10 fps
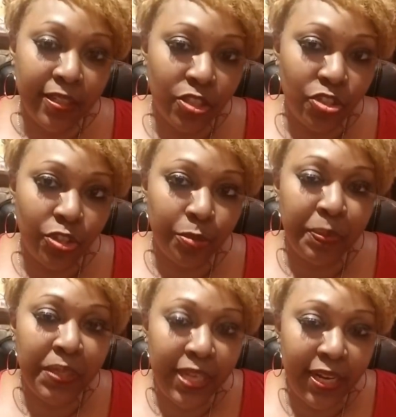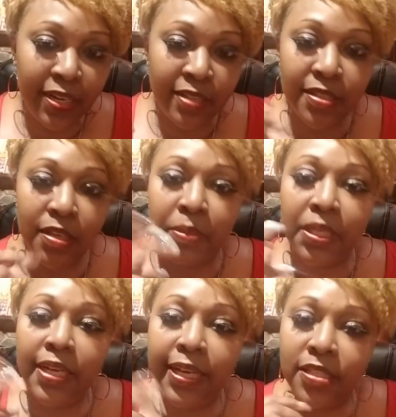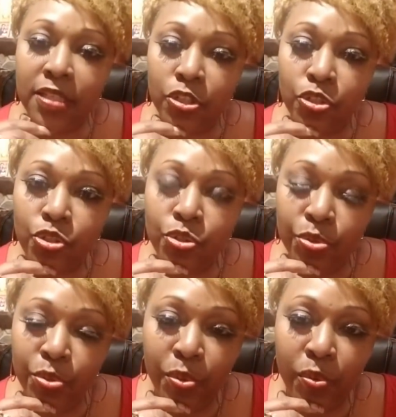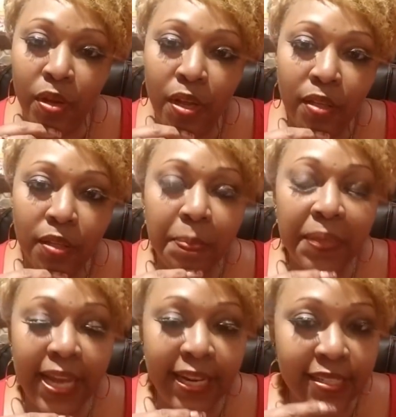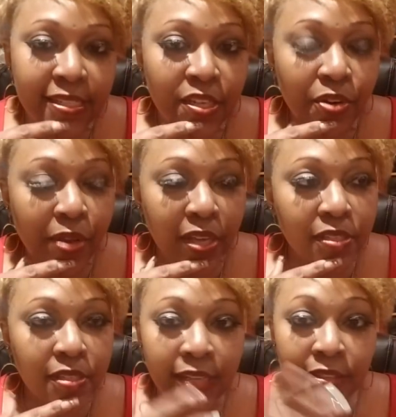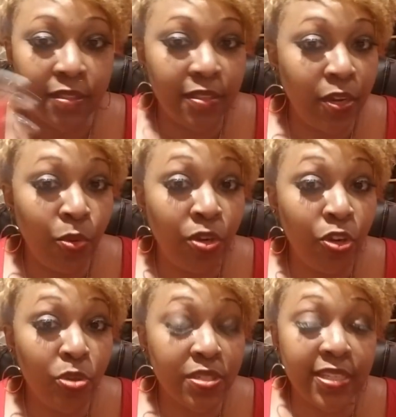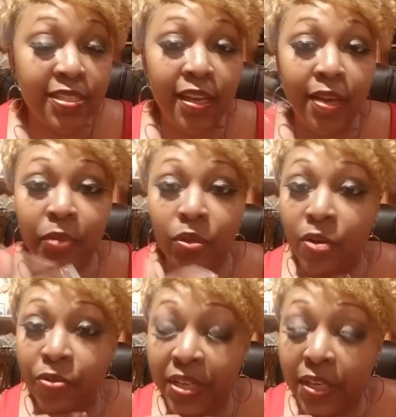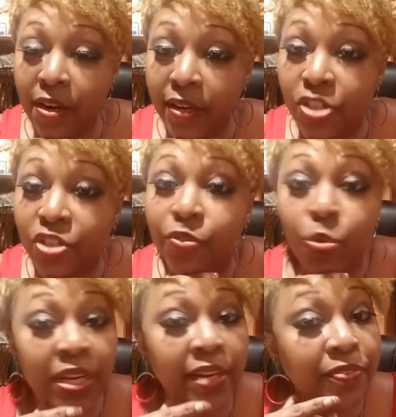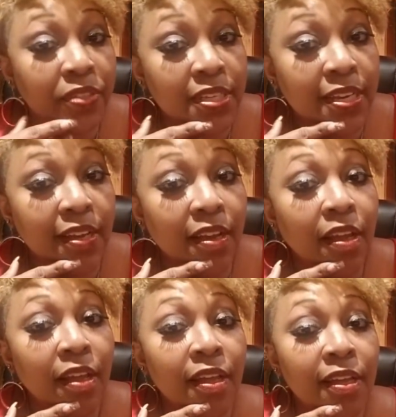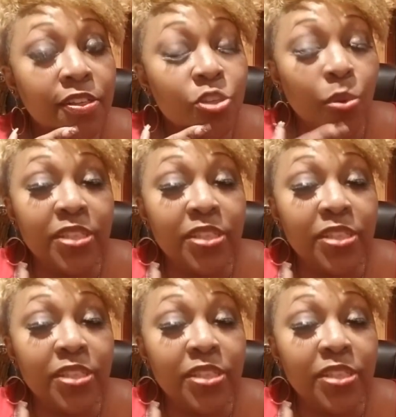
And you know, the great thing about it is that if you're, and when you're able to really identify where the blocks come in, because